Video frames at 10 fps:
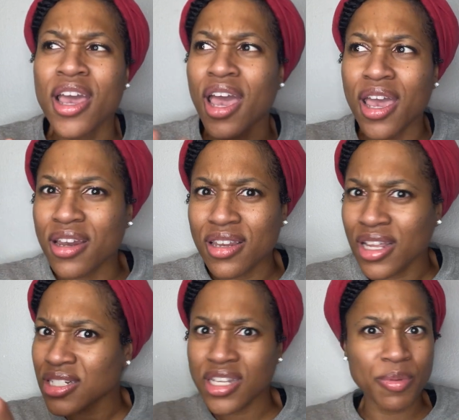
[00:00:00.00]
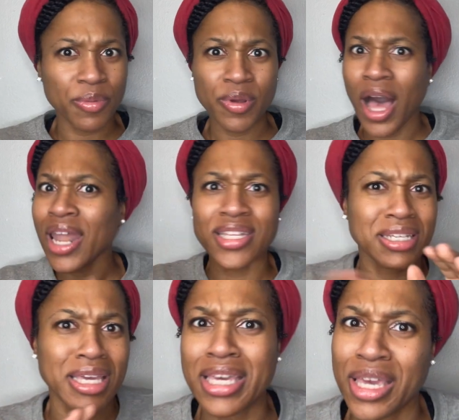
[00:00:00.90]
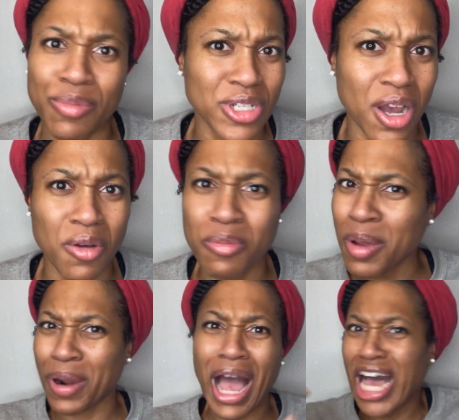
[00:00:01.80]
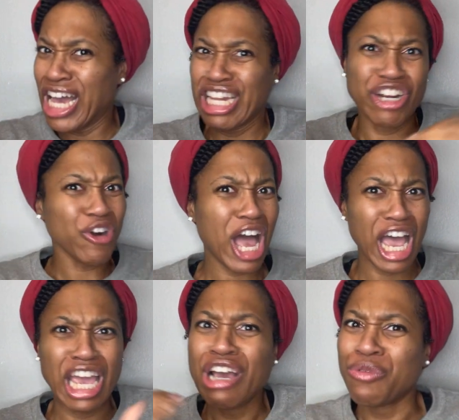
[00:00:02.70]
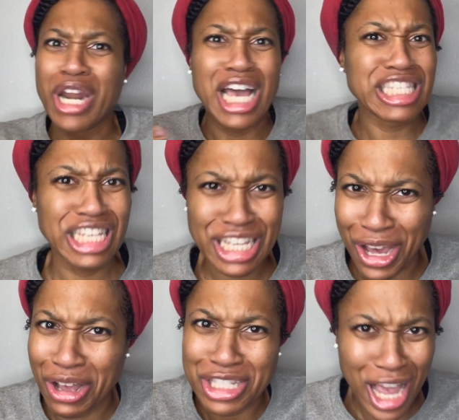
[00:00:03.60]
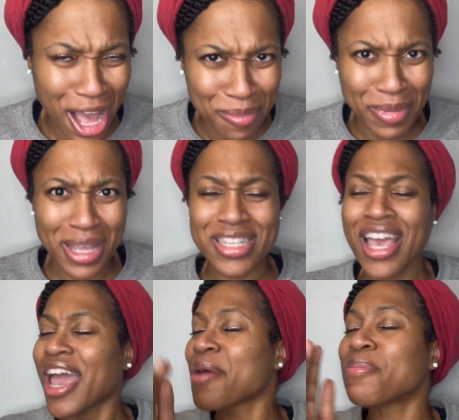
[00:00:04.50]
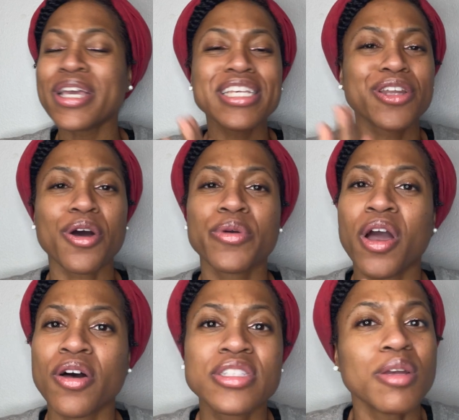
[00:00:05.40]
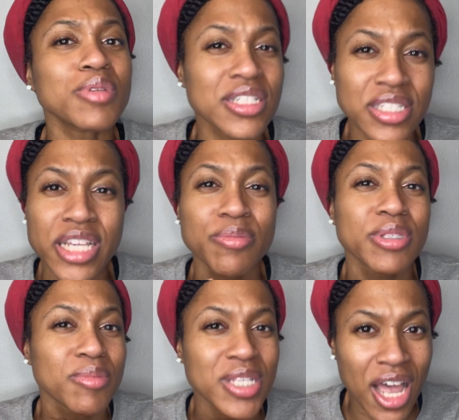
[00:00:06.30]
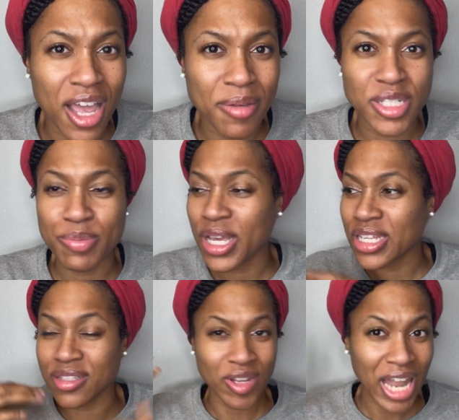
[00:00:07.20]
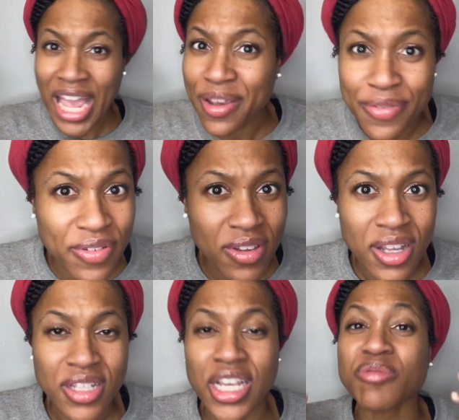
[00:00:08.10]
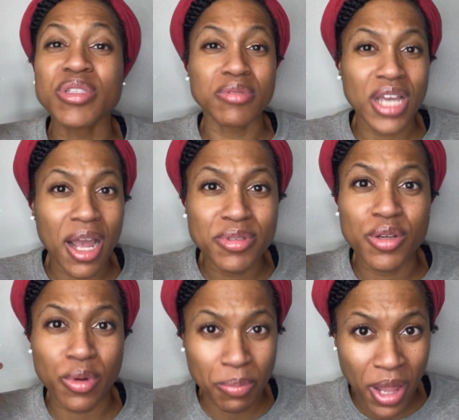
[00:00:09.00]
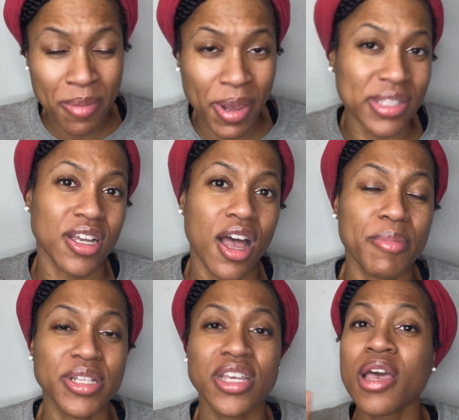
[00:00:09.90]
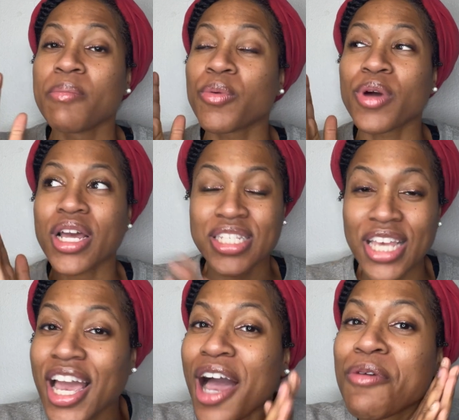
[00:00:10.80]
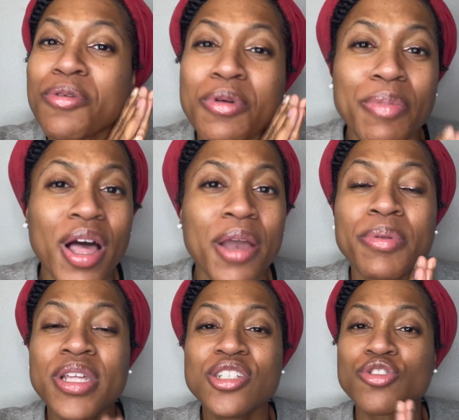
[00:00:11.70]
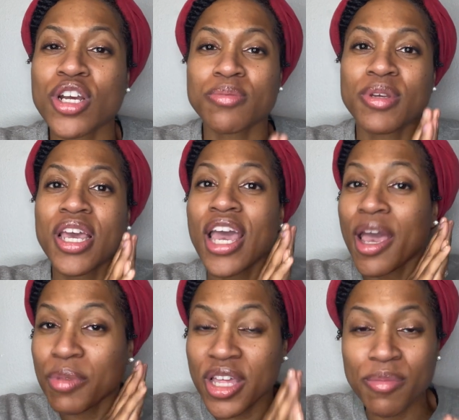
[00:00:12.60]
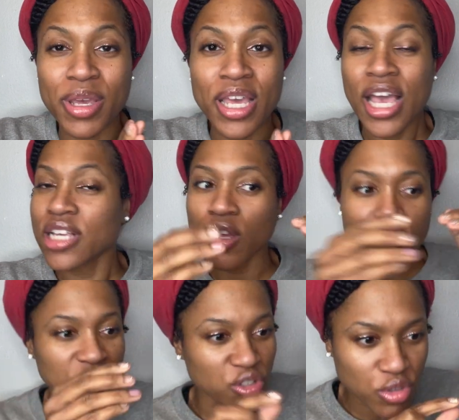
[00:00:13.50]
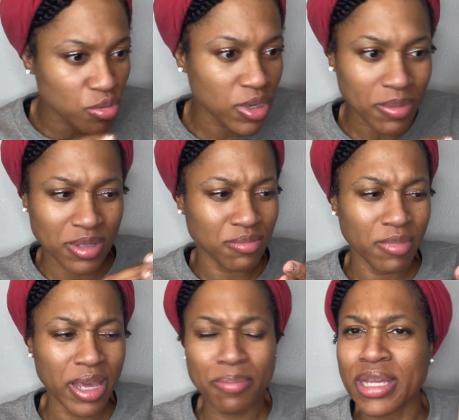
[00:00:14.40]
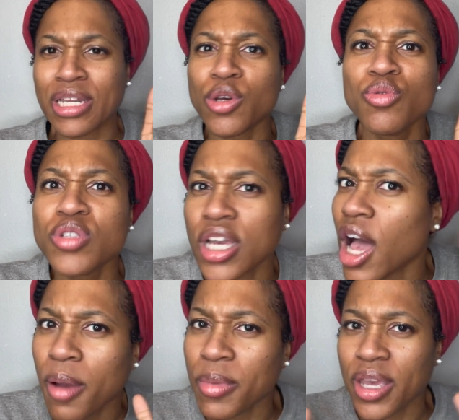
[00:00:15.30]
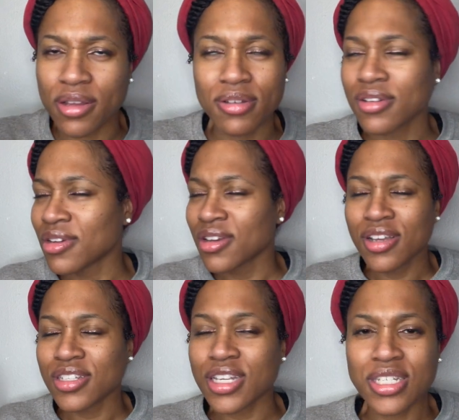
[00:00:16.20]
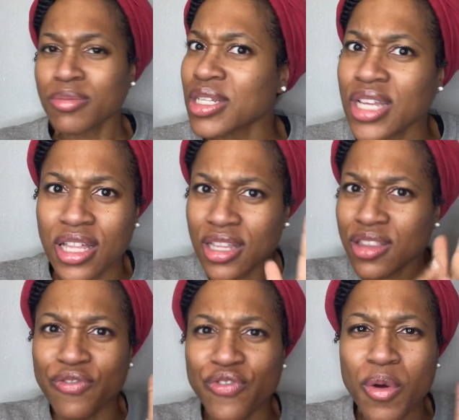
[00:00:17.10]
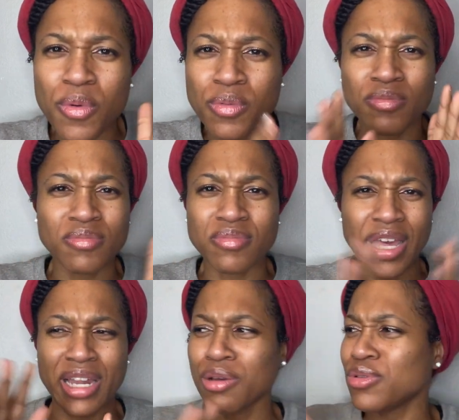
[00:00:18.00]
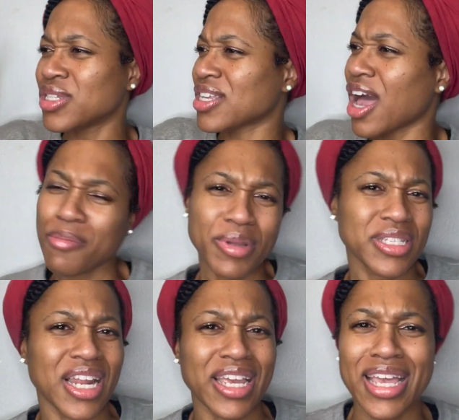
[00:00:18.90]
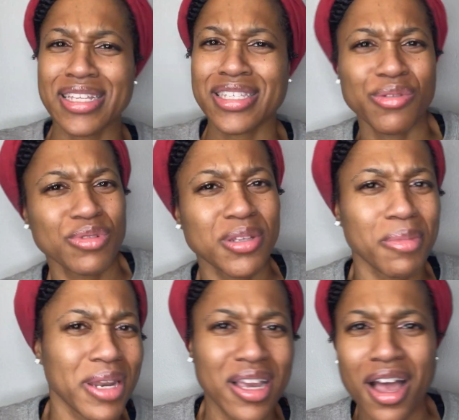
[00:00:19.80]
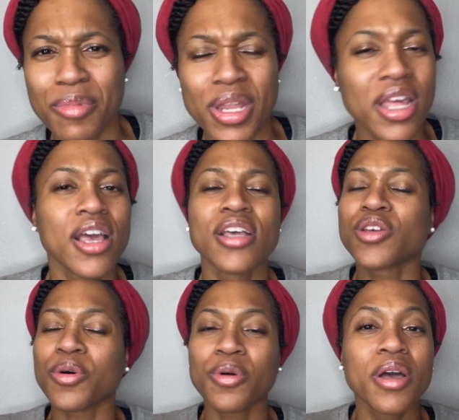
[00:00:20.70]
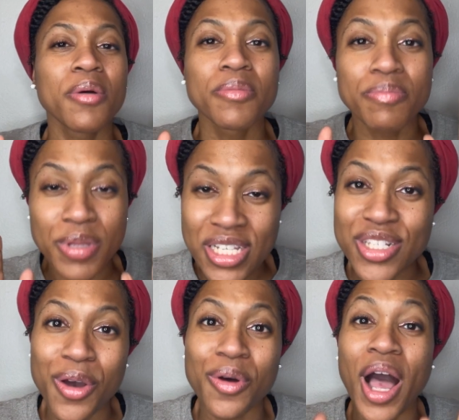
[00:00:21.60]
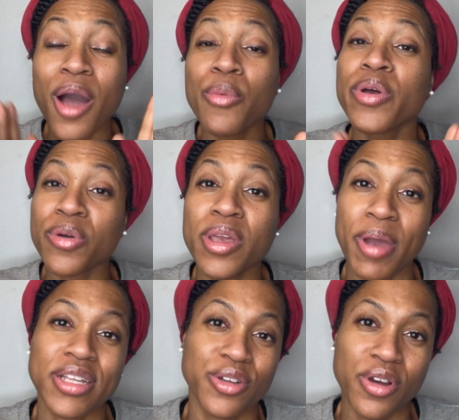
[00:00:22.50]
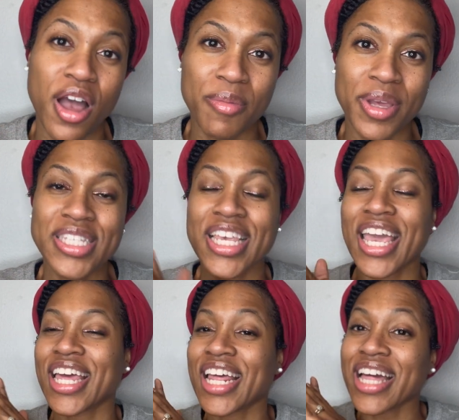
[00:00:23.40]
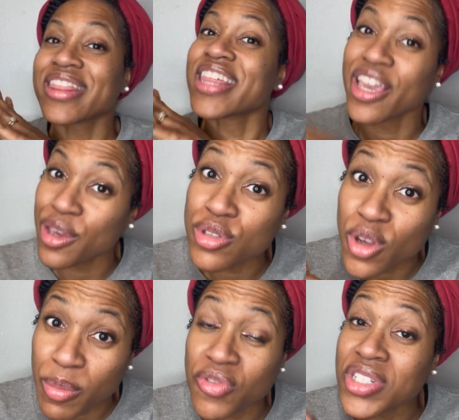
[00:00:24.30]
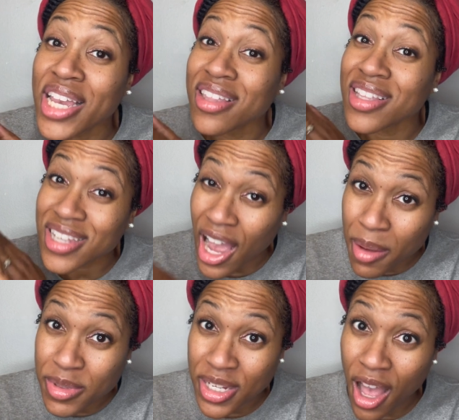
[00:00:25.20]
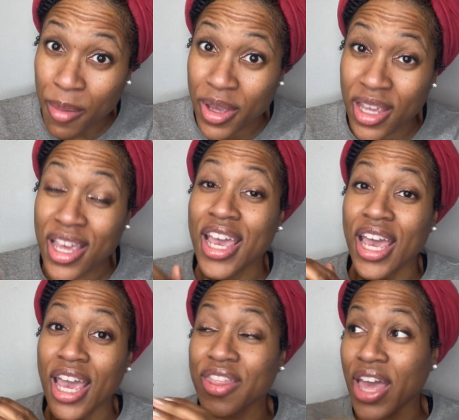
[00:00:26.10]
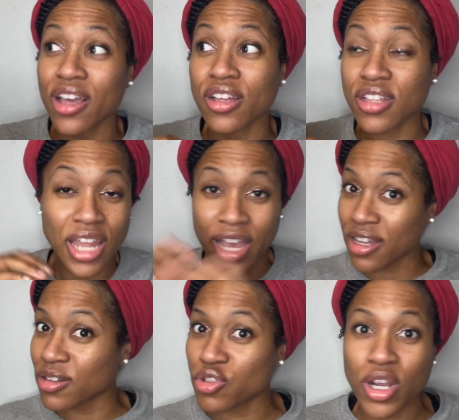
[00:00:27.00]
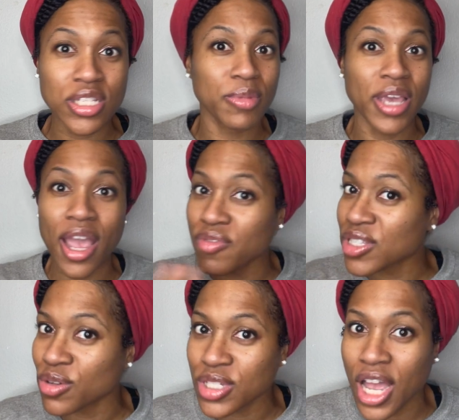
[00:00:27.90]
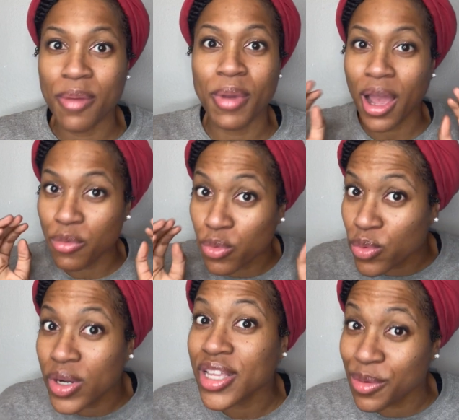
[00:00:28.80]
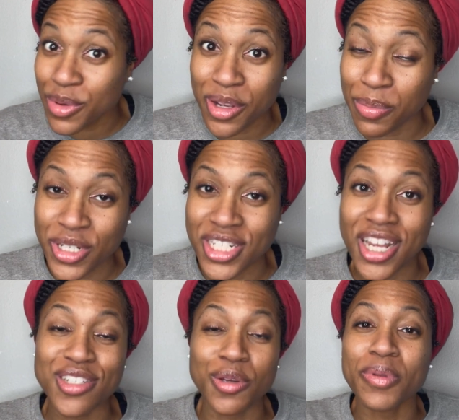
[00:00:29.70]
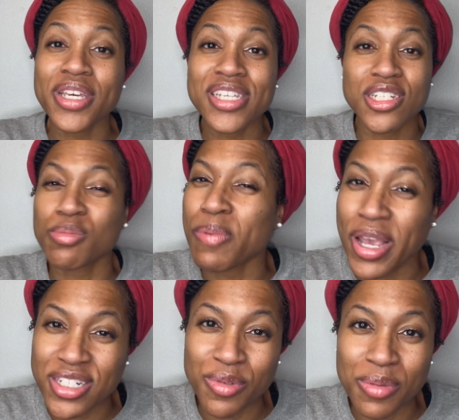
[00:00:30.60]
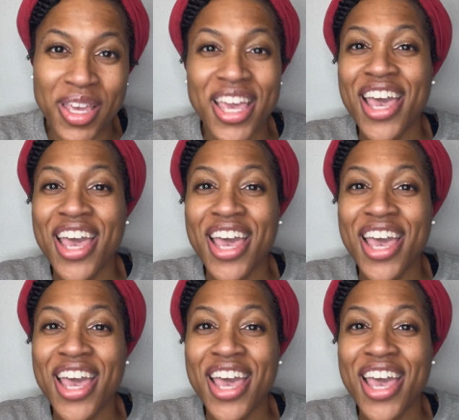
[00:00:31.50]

And let's just keep it real. I like to kiki with y'all. Remember, I ugly cry when I see y'all's comments. And please know, y'all, sometimes it takes me some time just because of life. Takes me some time to reply back to comments, but when I say I will reply, please trust me and believe me. As long as YouTube doesn't make me lose the comment, because sometimes I, the phone like loses comments and I can't see when somebody comment. So please know I will get back to your comments, and I thank you so much for taking the time to comment. And that, like, trust me, every single time I really, really appreciate it. So please just be patient with me.